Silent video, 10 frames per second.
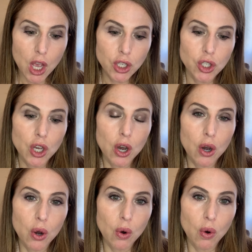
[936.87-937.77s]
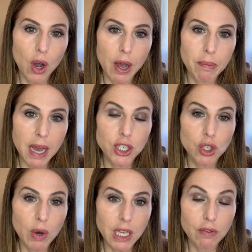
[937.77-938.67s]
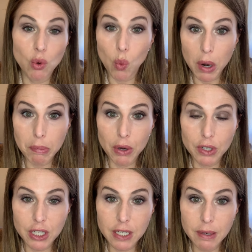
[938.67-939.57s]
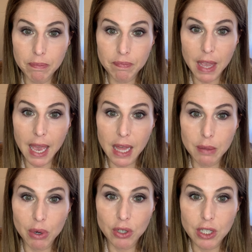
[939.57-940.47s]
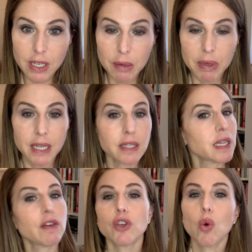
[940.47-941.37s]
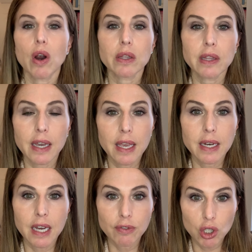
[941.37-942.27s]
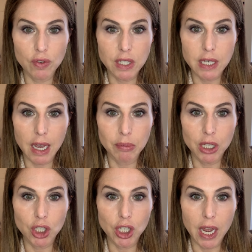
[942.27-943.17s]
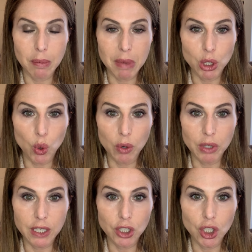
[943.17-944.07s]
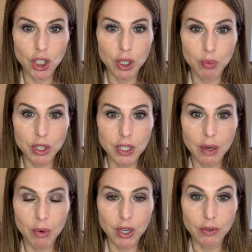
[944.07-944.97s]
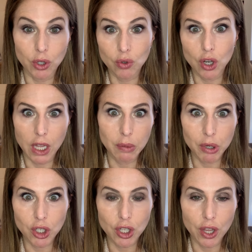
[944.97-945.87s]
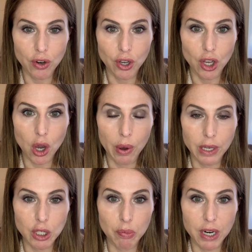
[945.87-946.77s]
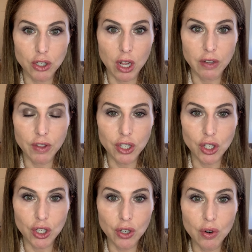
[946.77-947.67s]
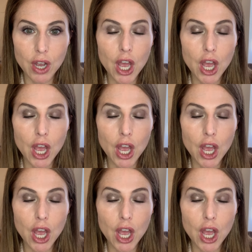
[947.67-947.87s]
So I do want to give you one bonus tip. And the bonus tip is, if you are lucky enough to have established a mentor relationship with someone who's not the person that you're going to go and express all of this to,